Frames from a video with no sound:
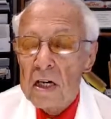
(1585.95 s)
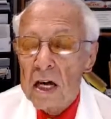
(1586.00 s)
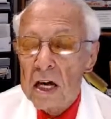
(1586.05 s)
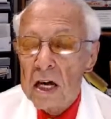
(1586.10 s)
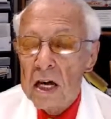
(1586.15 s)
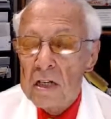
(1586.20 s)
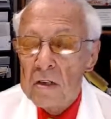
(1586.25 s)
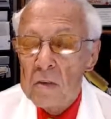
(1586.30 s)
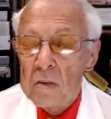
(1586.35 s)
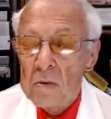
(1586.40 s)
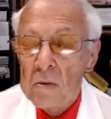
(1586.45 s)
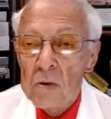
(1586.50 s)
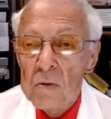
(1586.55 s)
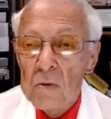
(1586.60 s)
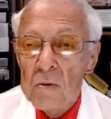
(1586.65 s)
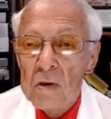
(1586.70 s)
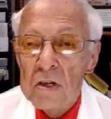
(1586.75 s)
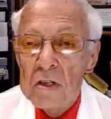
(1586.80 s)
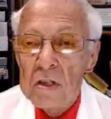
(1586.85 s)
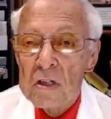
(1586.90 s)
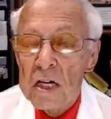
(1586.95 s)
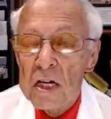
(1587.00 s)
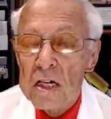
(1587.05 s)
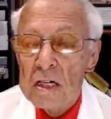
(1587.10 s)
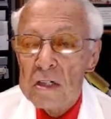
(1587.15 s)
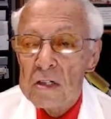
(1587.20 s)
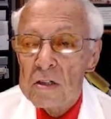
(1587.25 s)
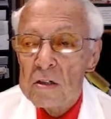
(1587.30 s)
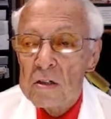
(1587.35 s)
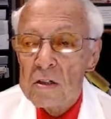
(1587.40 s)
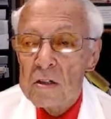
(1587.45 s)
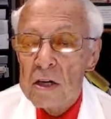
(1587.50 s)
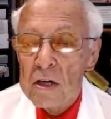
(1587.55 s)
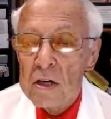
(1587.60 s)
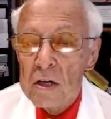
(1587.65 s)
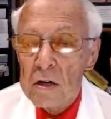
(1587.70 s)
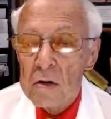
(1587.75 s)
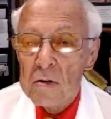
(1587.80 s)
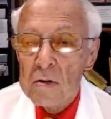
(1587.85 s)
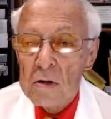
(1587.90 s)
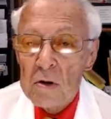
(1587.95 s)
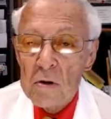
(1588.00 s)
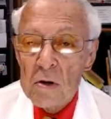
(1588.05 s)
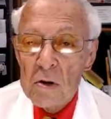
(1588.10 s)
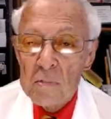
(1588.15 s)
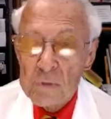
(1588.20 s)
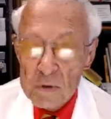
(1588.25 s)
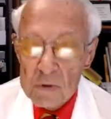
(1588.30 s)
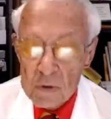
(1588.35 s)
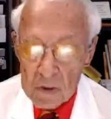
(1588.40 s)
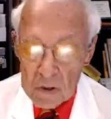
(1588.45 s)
and doing what it takes so that you don't go up to